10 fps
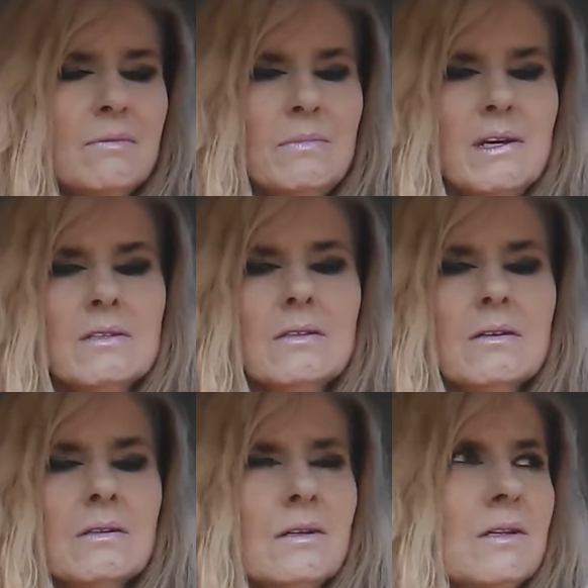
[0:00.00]

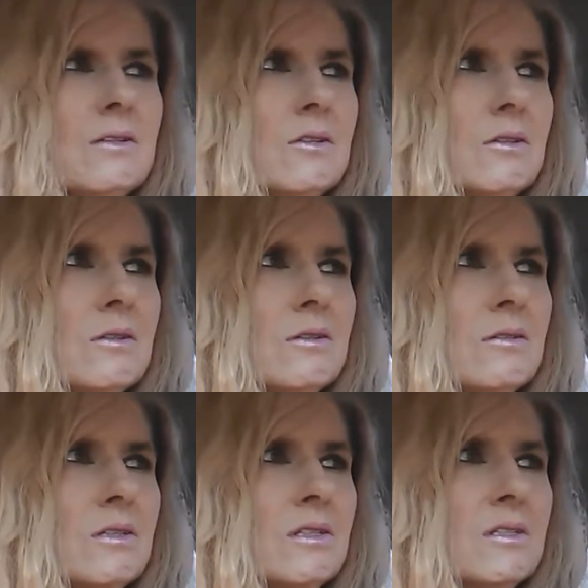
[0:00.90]
basically to
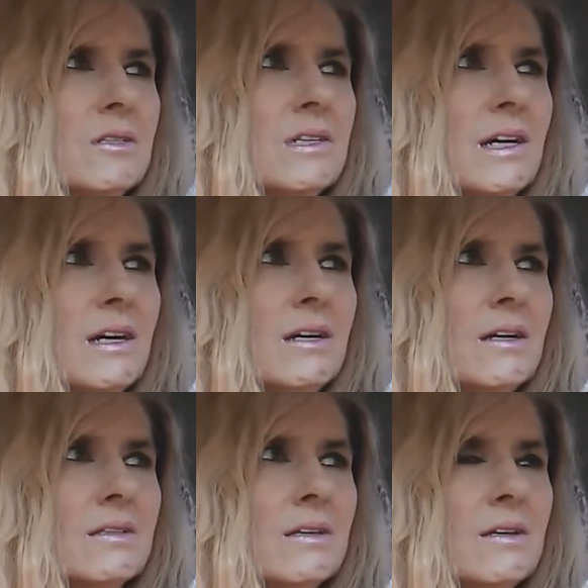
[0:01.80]
die,
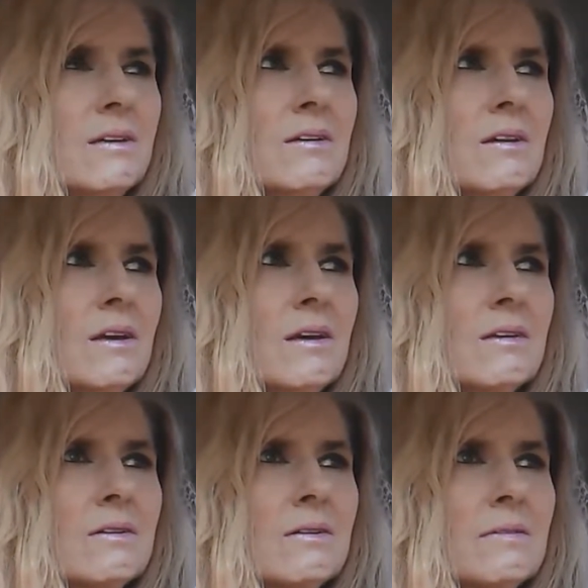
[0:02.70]
I think. And